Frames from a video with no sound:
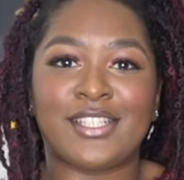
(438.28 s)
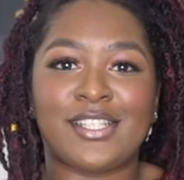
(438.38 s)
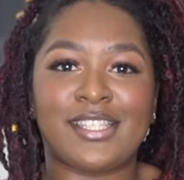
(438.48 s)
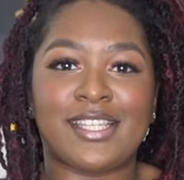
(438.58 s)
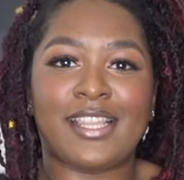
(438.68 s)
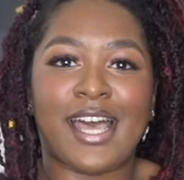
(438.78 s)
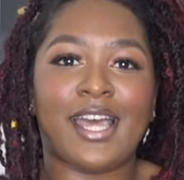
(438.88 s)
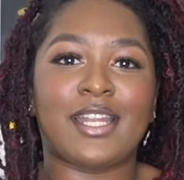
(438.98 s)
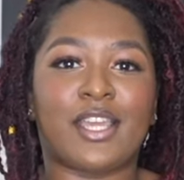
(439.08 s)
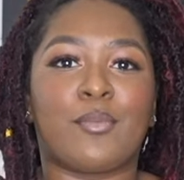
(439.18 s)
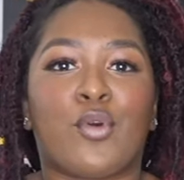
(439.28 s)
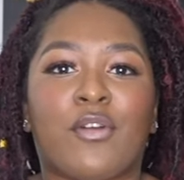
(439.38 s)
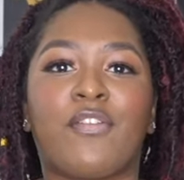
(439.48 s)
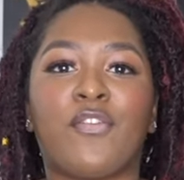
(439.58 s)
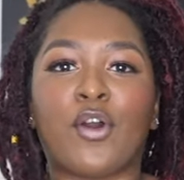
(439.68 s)
Do you see that? They're
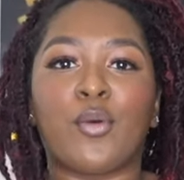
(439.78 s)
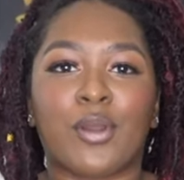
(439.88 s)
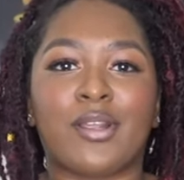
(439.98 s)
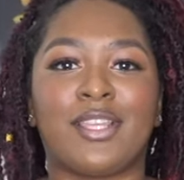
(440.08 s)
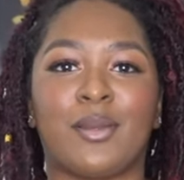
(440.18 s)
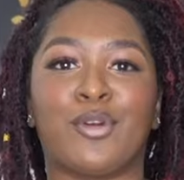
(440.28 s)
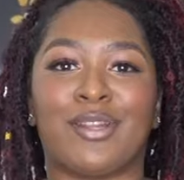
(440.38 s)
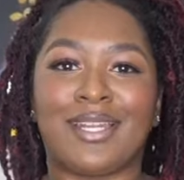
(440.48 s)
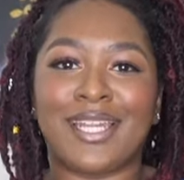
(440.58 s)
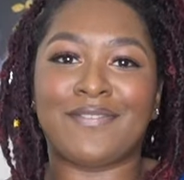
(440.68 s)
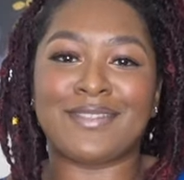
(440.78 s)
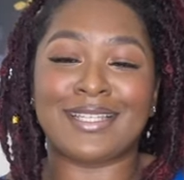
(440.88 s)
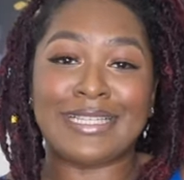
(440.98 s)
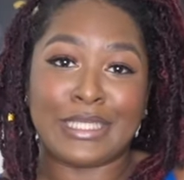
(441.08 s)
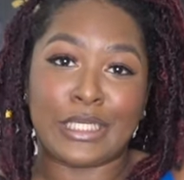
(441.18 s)
more forward, they're more
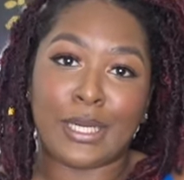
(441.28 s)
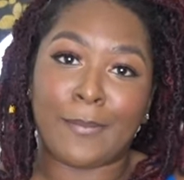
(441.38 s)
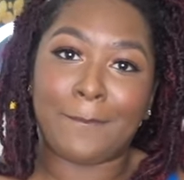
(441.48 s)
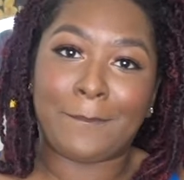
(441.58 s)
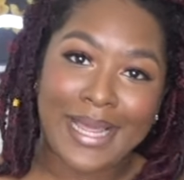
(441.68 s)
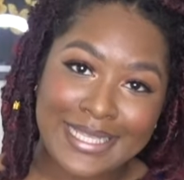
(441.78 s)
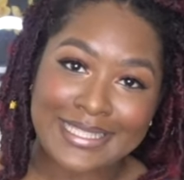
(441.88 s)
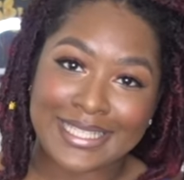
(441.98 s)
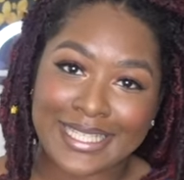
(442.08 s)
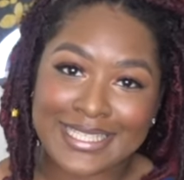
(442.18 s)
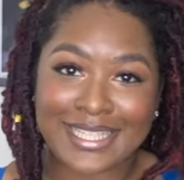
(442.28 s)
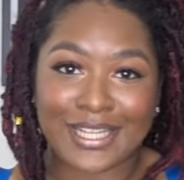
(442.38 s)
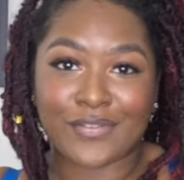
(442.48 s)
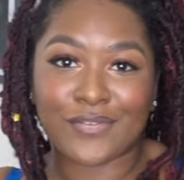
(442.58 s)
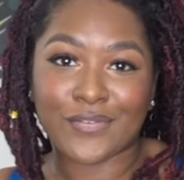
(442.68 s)
lifted, they are besties, they
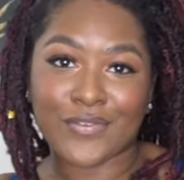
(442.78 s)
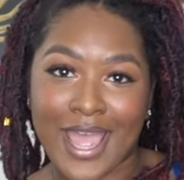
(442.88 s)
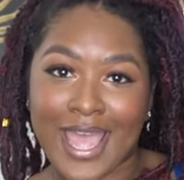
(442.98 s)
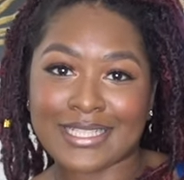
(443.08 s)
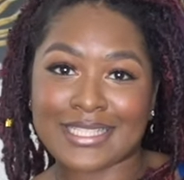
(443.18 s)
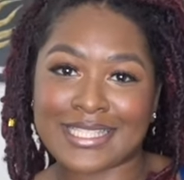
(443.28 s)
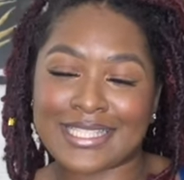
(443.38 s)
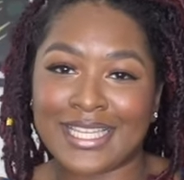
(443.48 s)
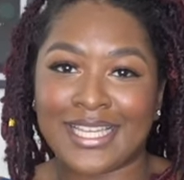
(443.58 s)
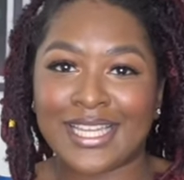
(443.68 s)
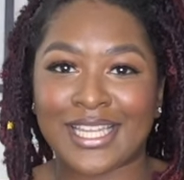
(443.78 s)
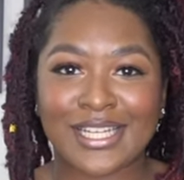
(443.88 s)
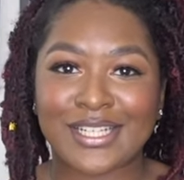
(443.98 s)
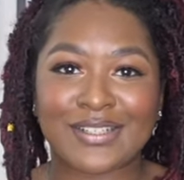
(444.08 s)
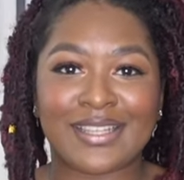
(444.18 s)
are friends.
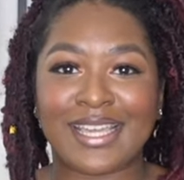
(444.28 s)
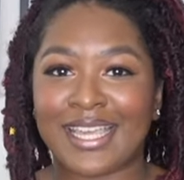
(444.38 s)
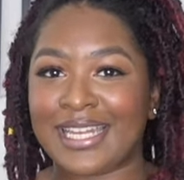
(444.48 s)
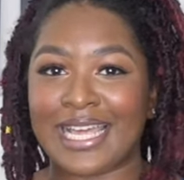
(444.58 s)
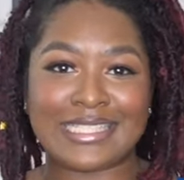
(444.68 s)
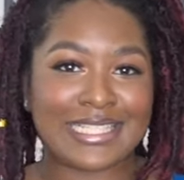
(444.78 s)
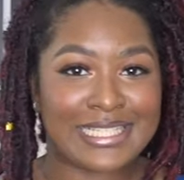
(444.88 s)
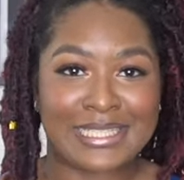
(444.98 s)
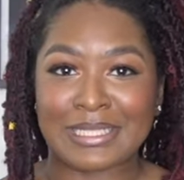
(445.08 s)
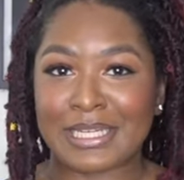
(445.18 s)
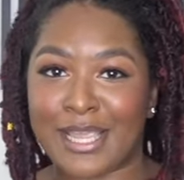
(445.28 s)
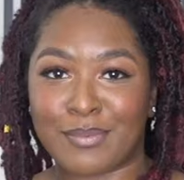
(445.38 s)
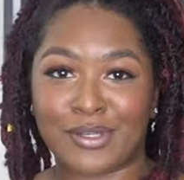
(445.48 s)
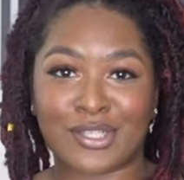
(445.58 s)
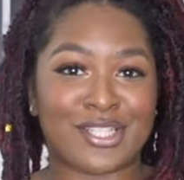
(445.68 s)
You know, they ain't like distant
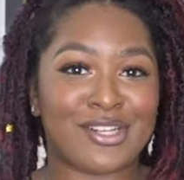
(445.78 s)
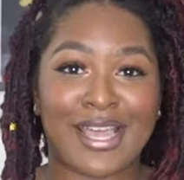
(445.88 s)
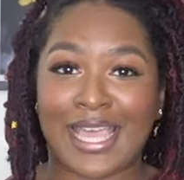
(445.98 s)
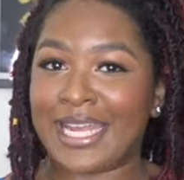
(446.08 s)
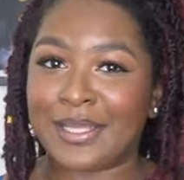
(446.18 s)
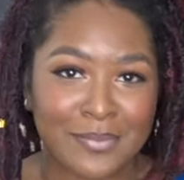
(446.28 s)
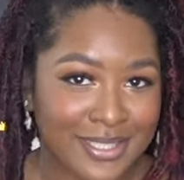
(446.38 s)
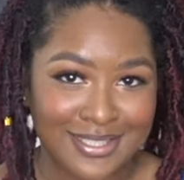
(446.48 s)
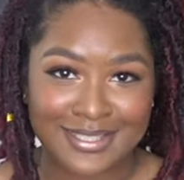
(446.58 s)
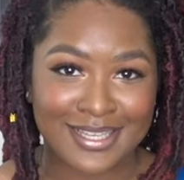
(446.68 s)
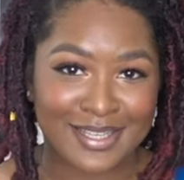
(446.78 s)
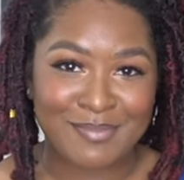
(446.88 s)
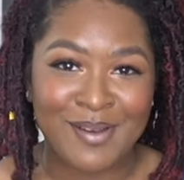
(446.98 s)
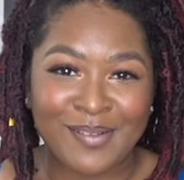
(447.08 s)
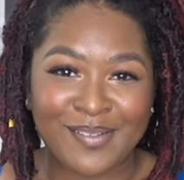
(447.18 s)
neighbors, they're not enemies
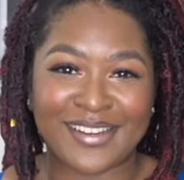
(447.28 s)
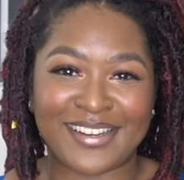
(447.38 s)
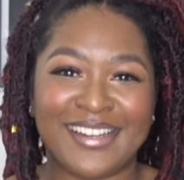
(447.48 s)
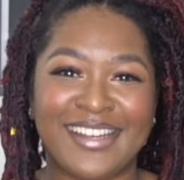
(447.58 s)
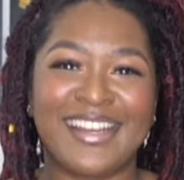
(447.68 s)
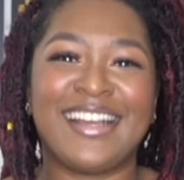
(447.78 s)
anymore.